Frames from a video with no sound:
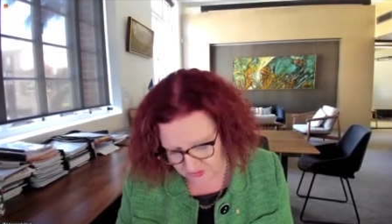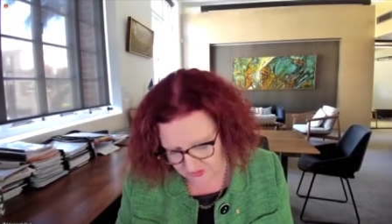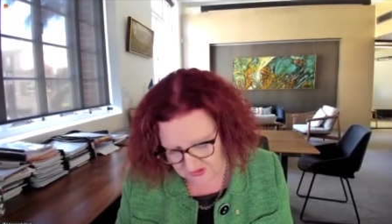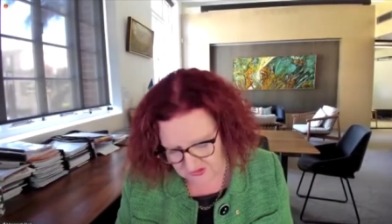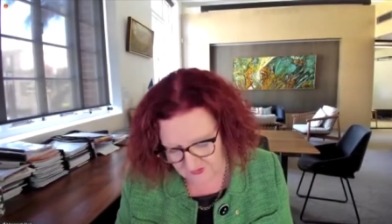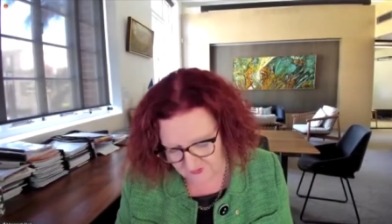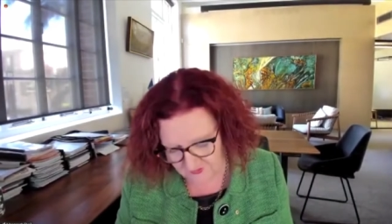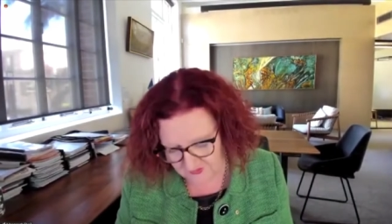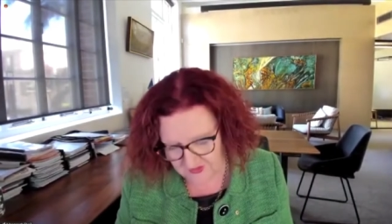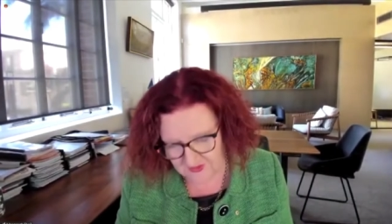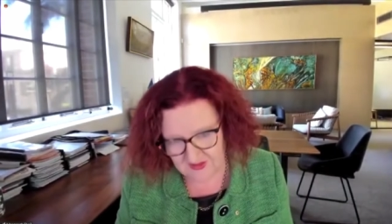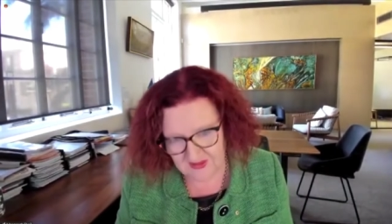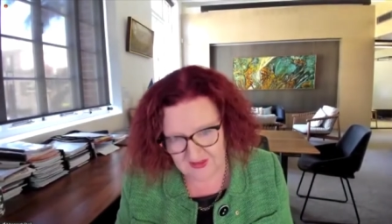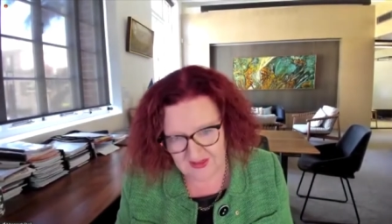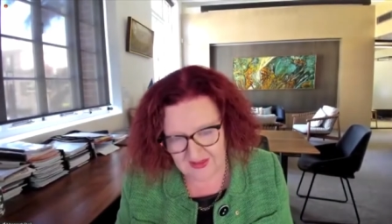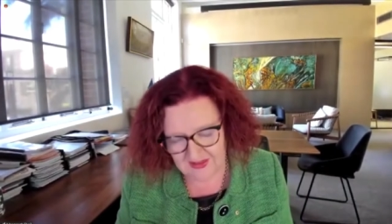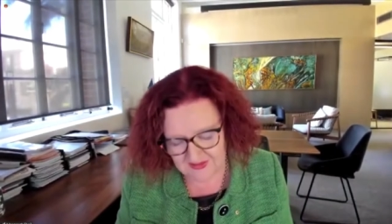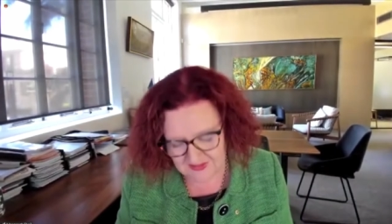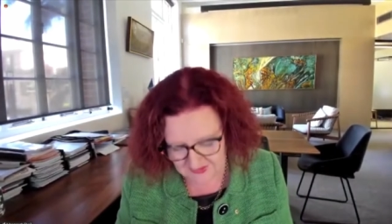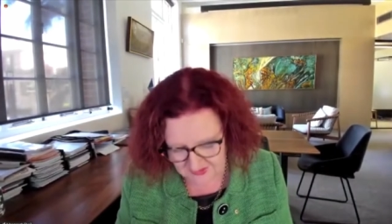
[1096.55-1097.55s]
shift in the
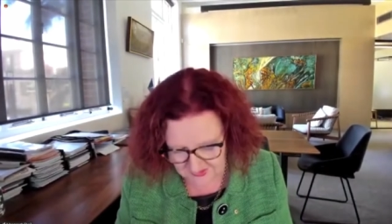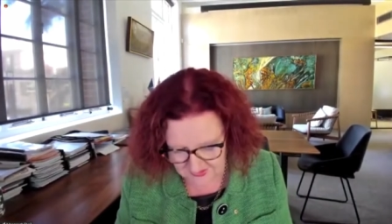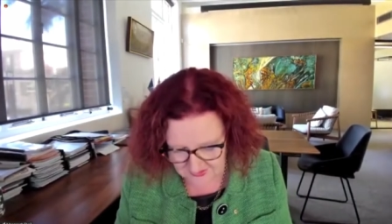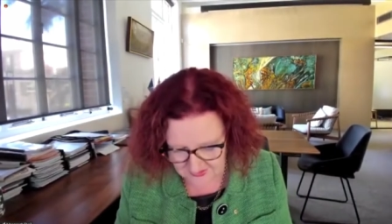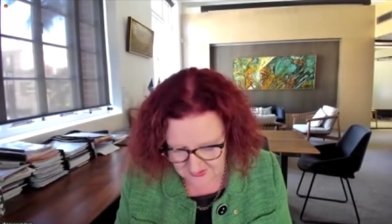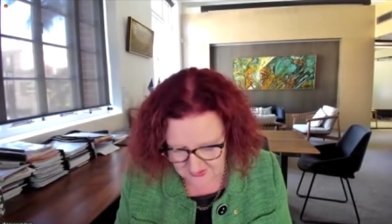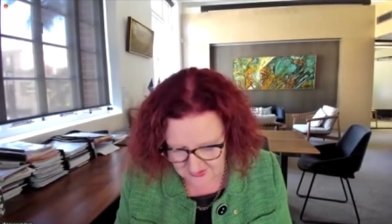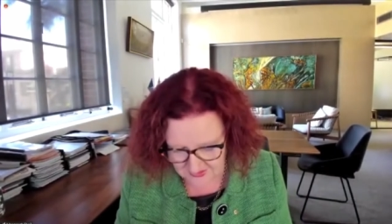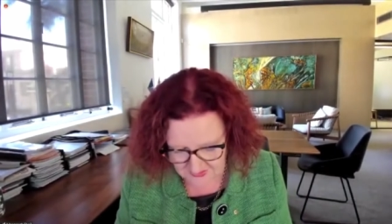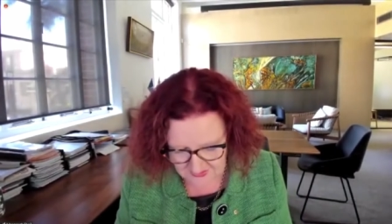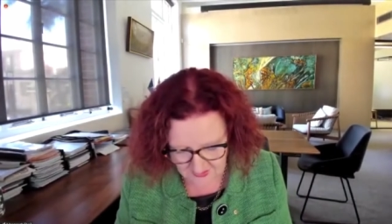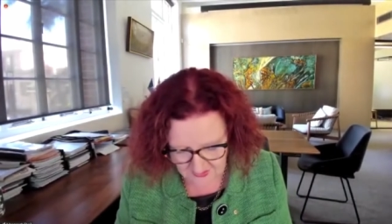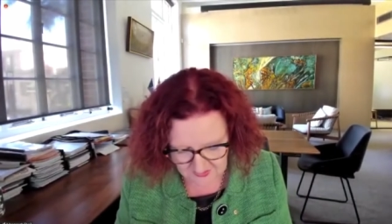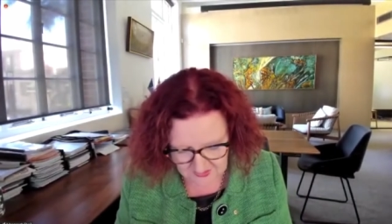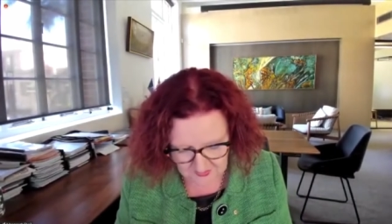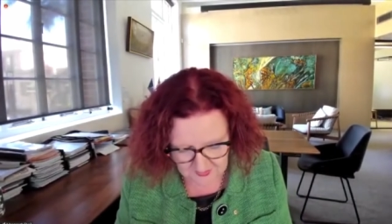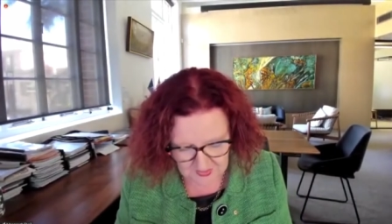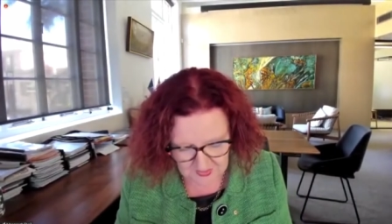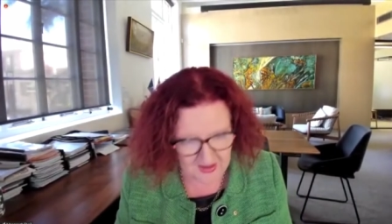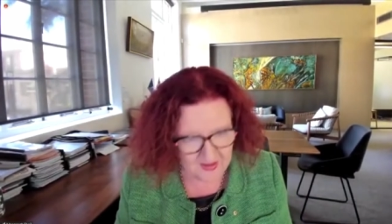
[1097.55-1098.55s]
last 10 years on
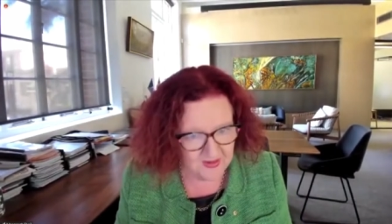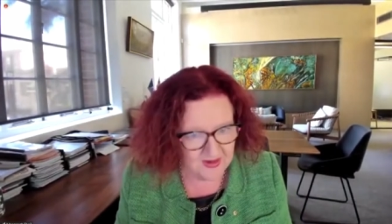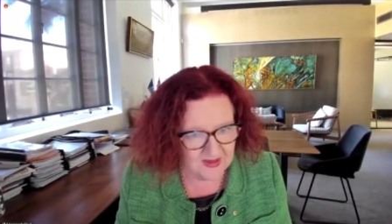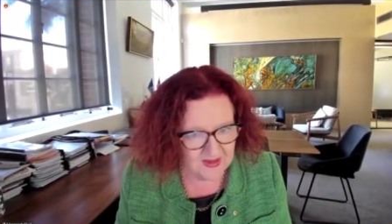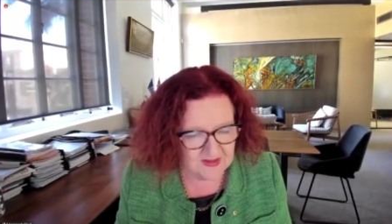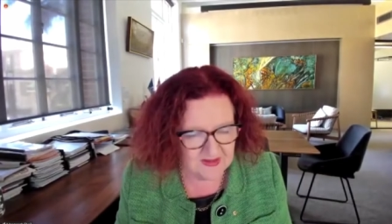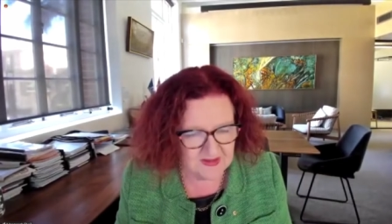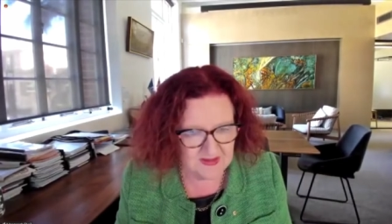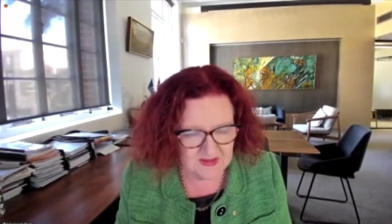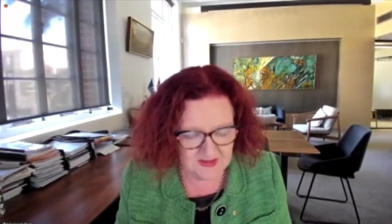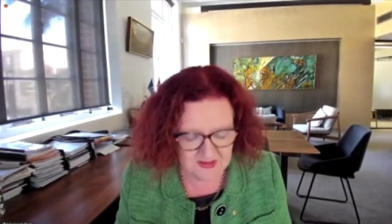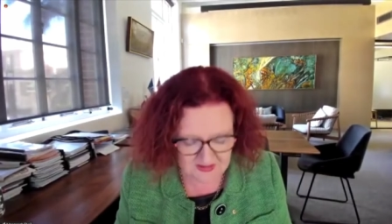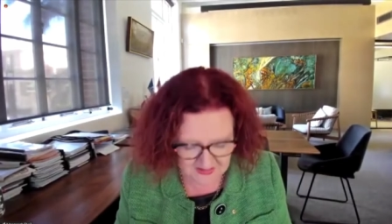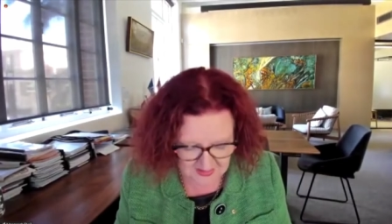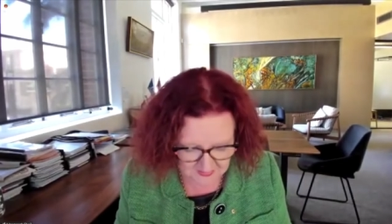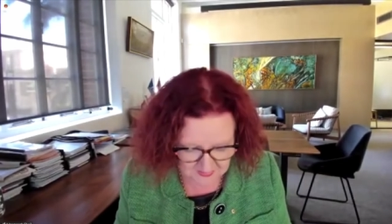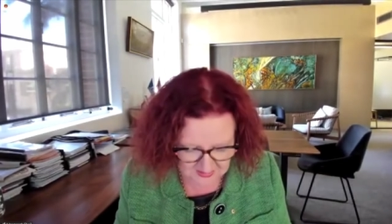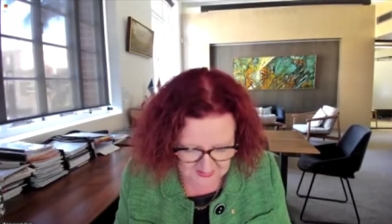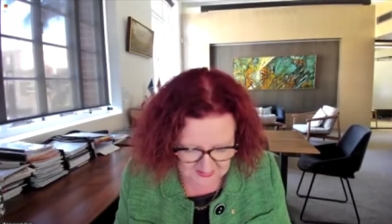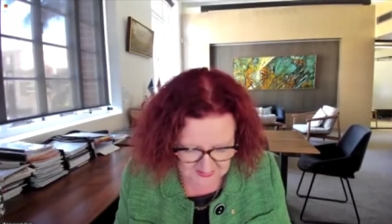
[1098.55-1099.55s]
the barriers to
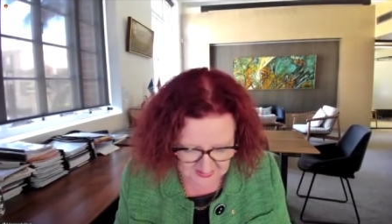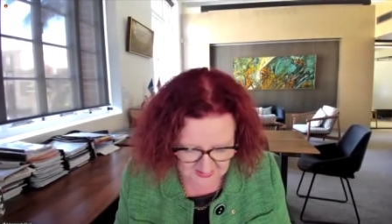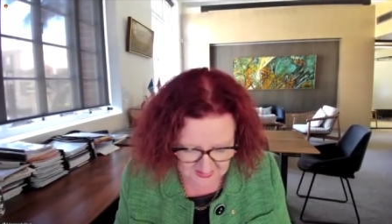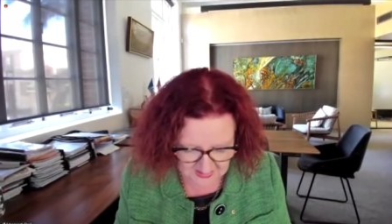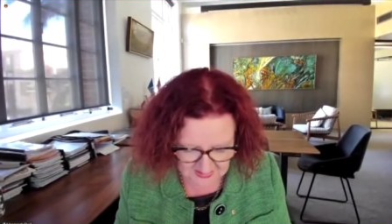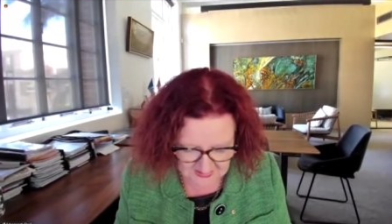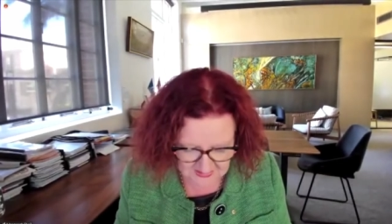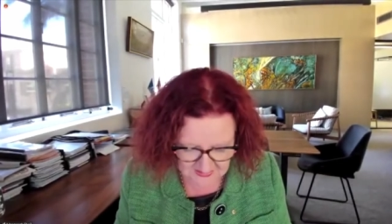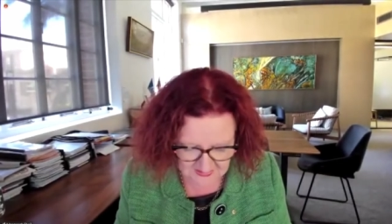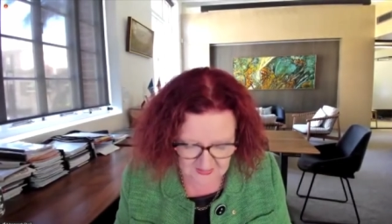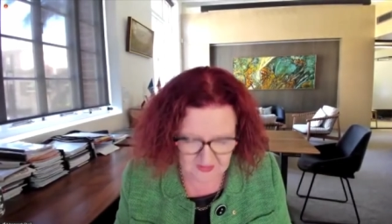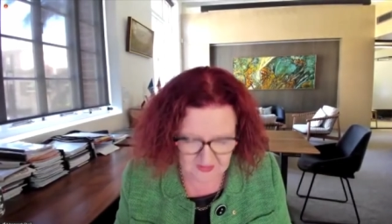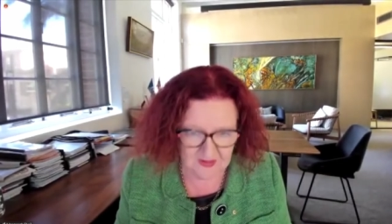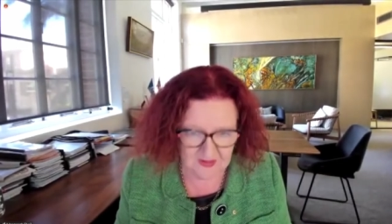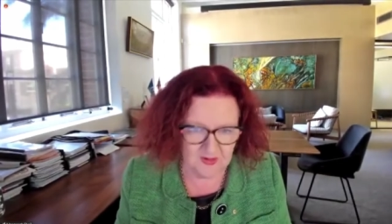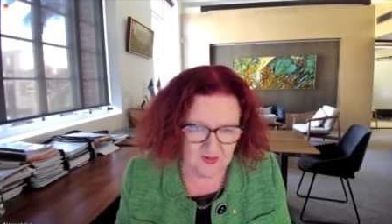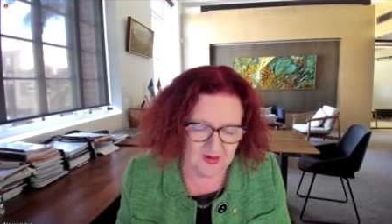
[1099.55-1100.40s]
STEM education, you know,